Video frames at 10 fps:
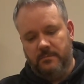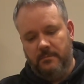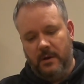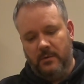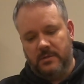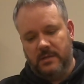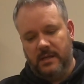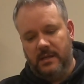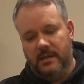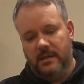
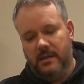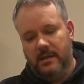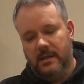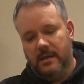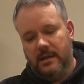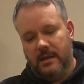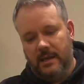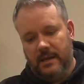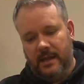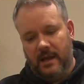mostly
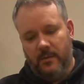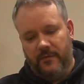cleaned out.